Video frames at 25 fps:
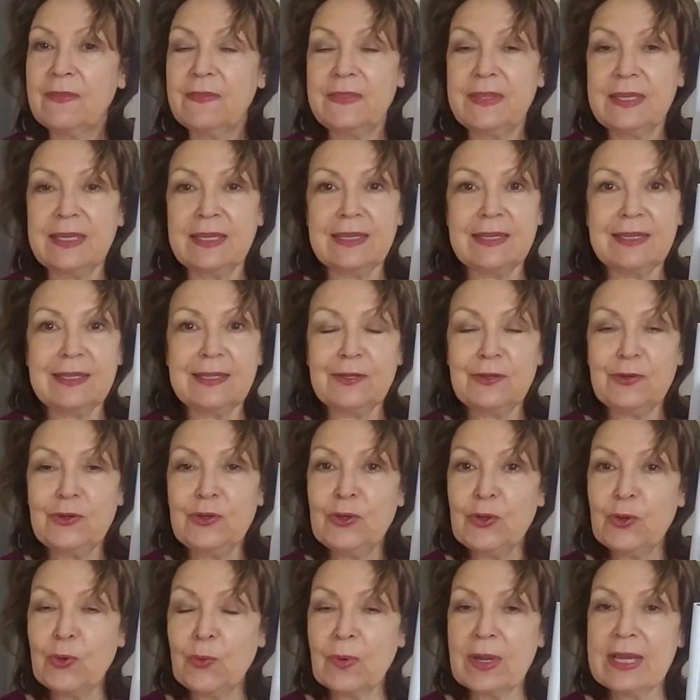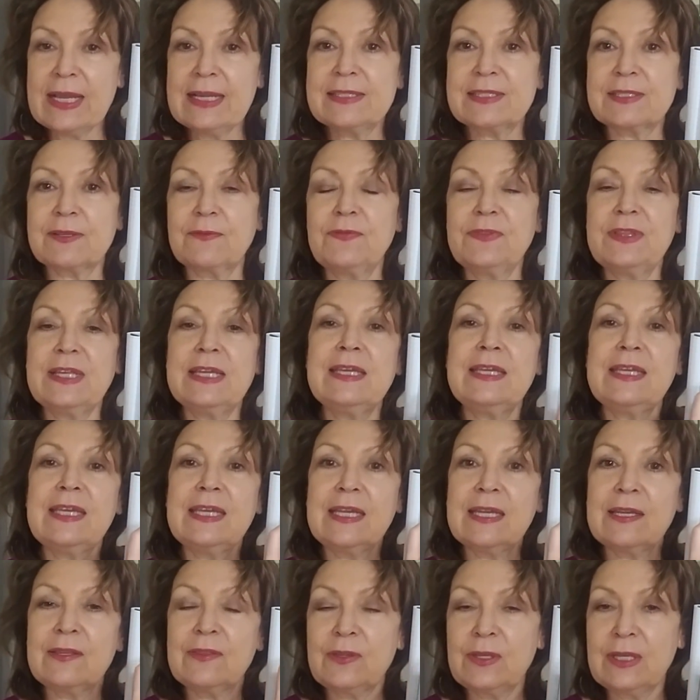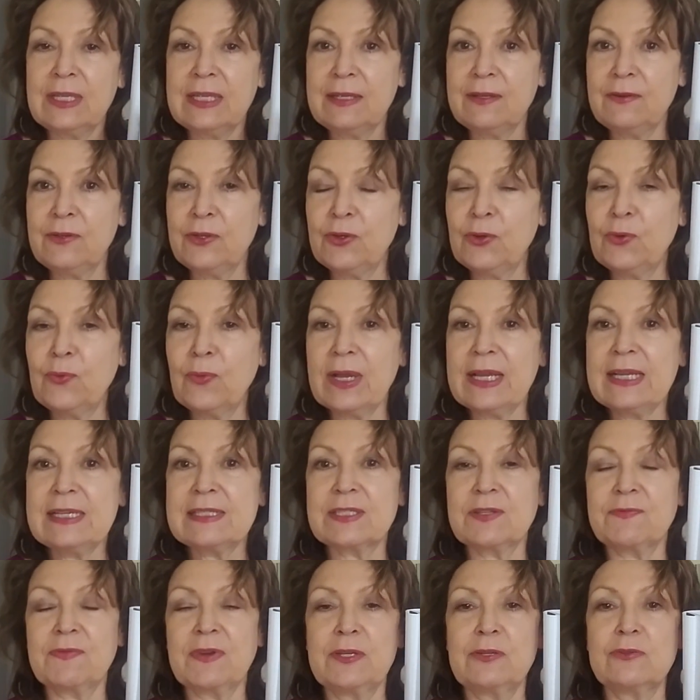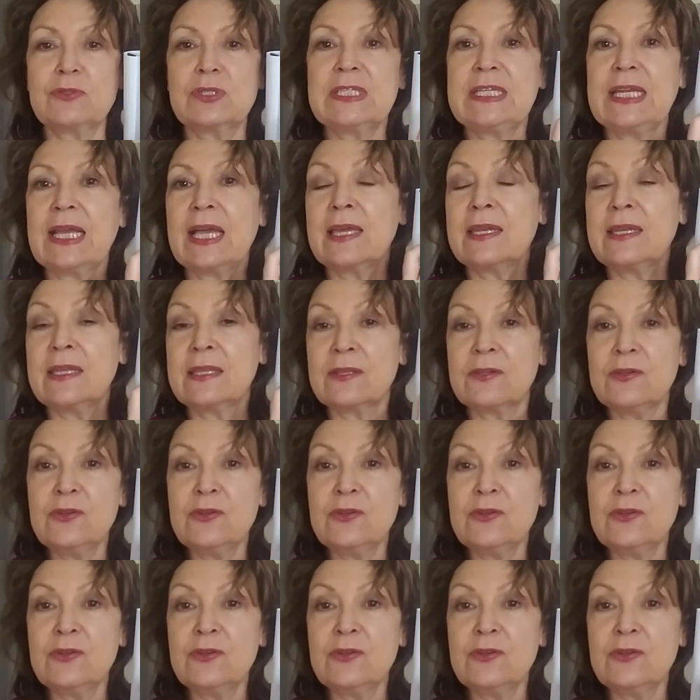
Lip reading: the new ways of thinking, the new ways of understanding,